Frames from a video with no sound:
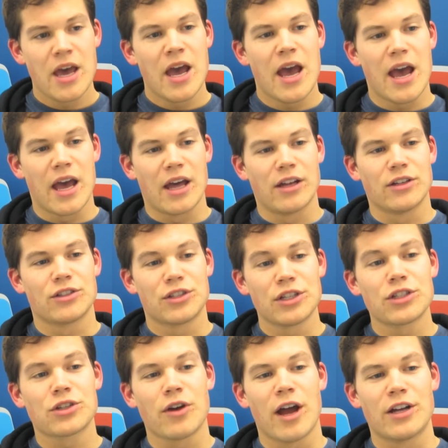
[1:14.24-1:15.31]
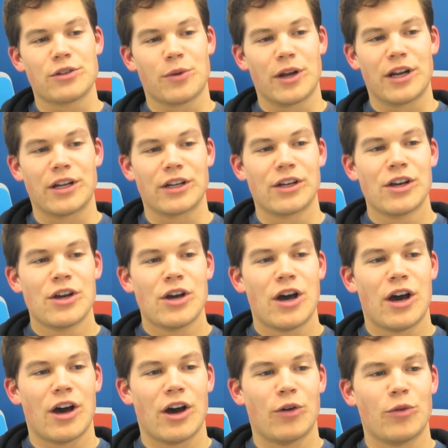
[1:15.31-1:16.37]
And since graduating,
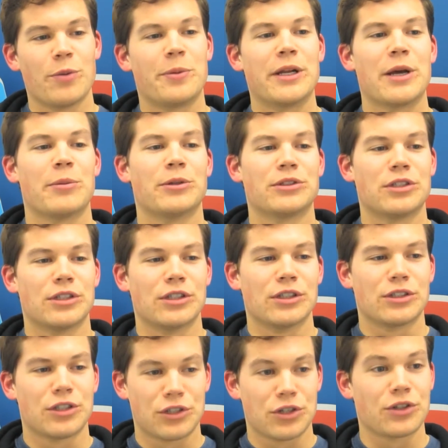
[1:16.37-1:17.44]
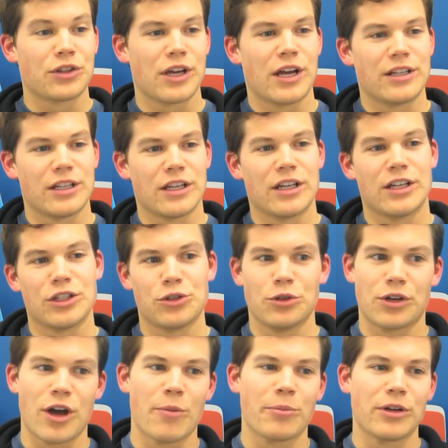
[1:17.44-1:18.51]
uh, we've been able to, to turn the idea into a
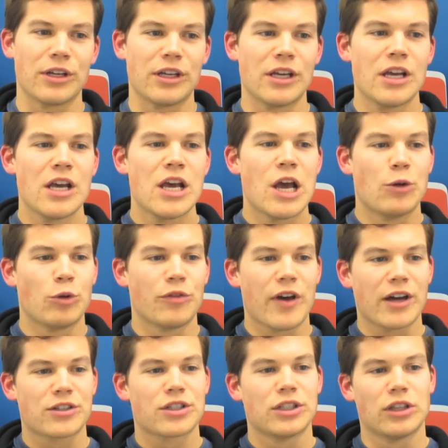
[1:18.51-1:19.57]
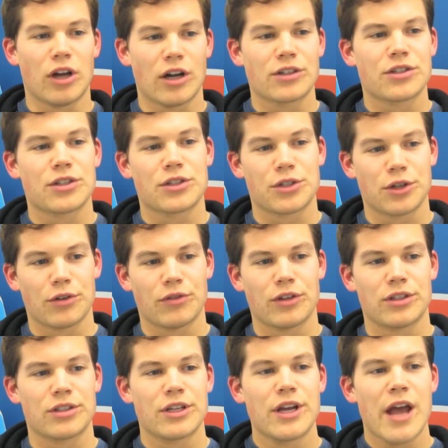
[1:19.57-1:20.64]
company, and we've actually launched the
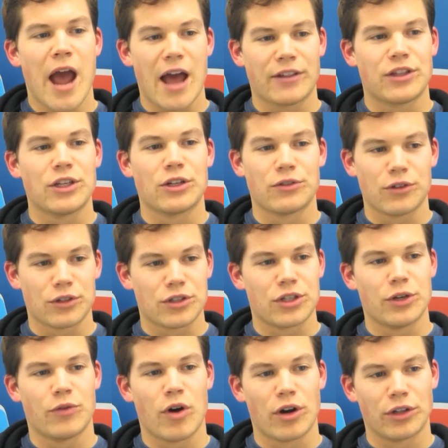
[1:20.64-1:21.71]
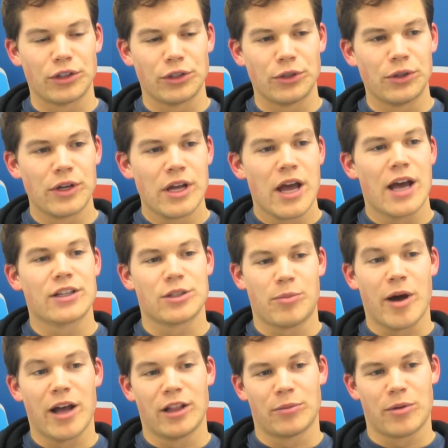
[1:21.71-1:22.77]
service at the University of Waterloo as a
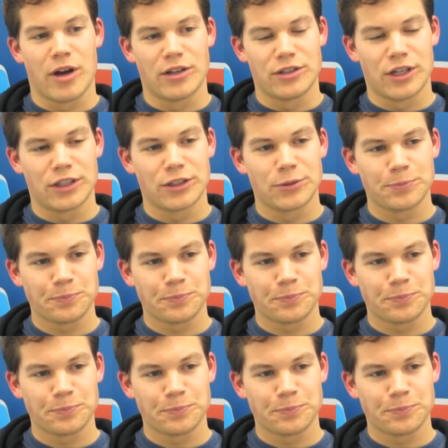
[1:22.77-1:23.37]
pilot project.